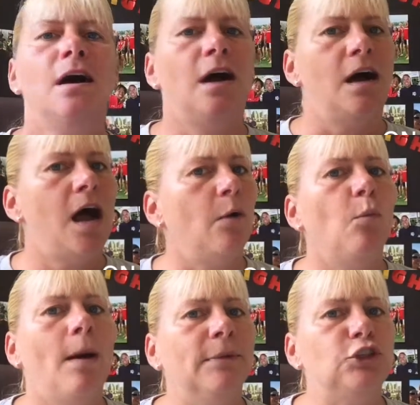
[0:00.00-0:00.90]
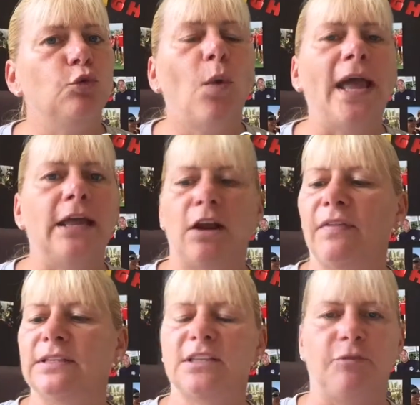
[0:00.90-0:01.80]
how much you weigh and all
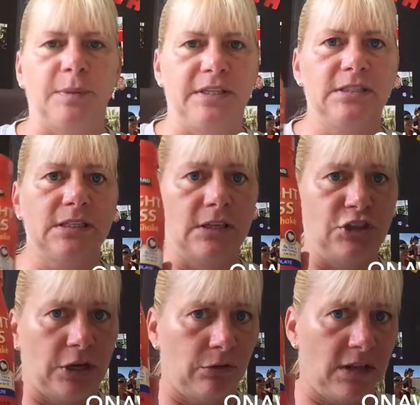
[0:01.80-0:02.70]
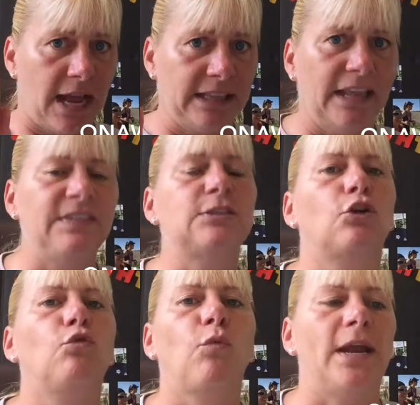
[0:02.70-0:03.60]
that stuff. But this is a general guideline. These are
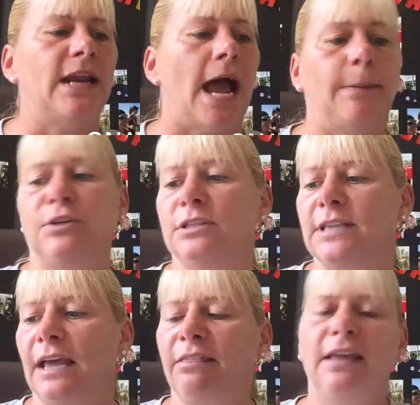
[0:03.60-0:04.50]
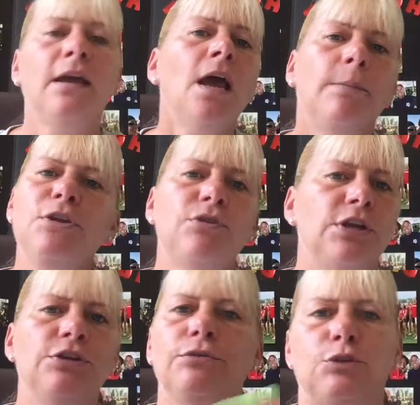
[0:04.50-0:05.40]
great options, I think. I mean, you
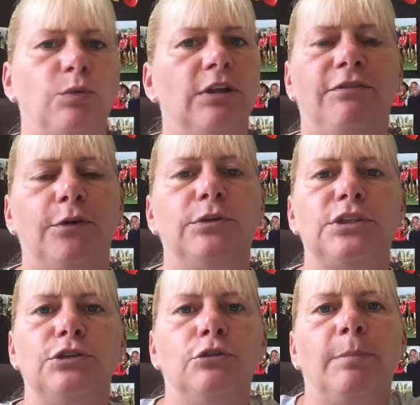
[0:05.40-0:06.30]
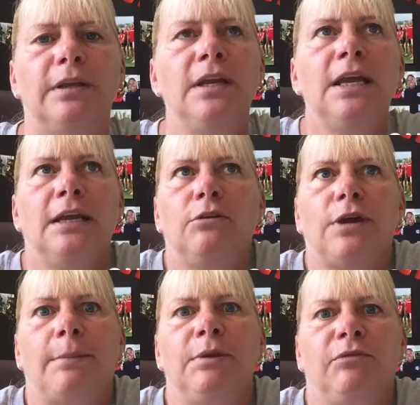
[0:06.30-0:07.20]
can use real foods too, but
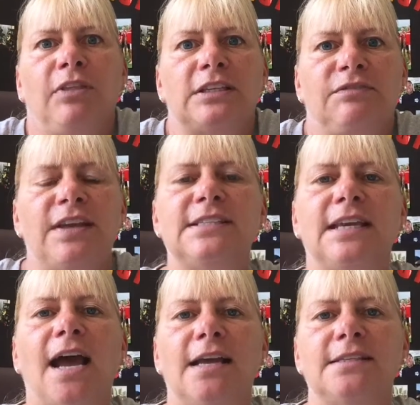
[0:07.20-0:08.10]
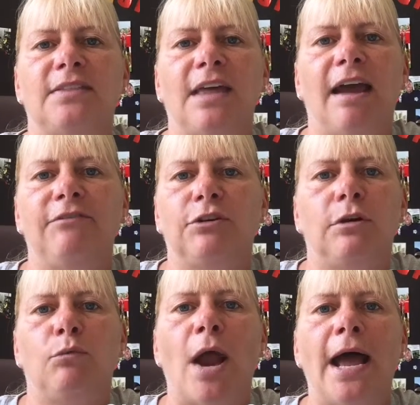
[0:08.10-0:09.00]
I mean, let's face it, guys, after
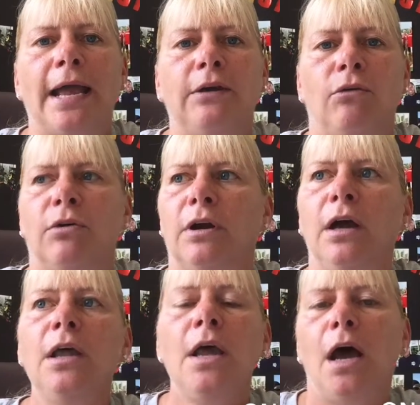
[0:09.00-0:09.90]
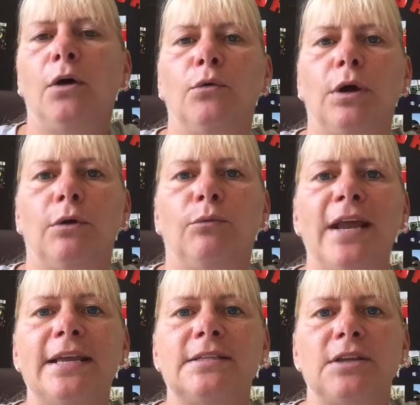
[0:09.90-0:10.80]
a ride or a
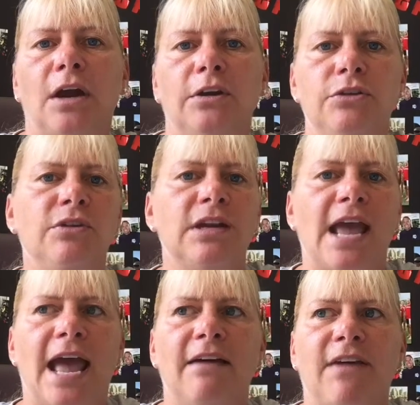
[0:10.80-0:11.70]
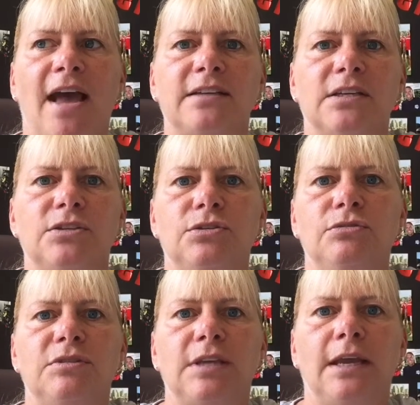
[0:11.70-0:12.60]
race, are you going to have access to,
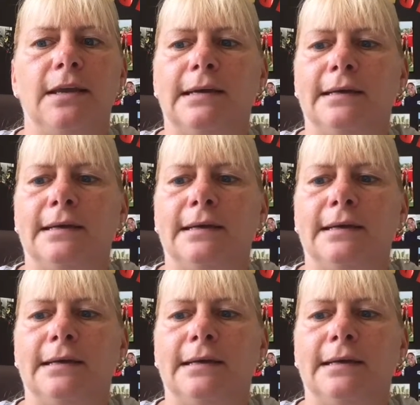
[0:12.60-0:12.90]
say,